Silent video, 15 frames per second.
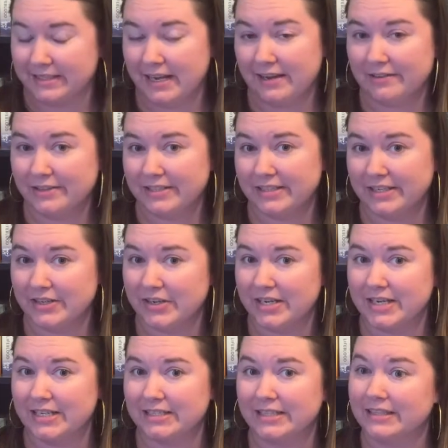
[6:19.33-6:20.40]
Tales
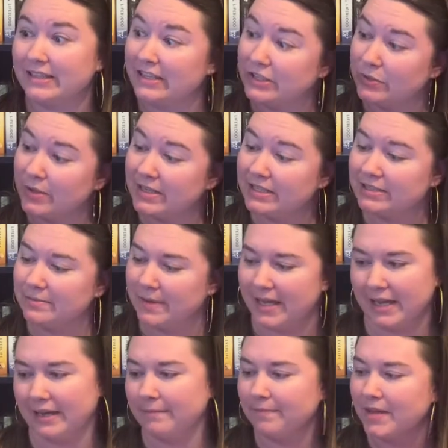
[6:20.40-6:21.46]
series, the twist
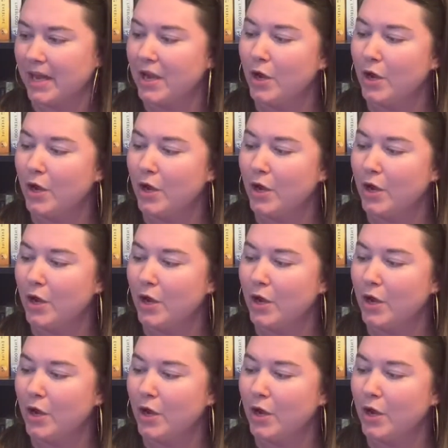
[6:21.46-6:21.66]
being,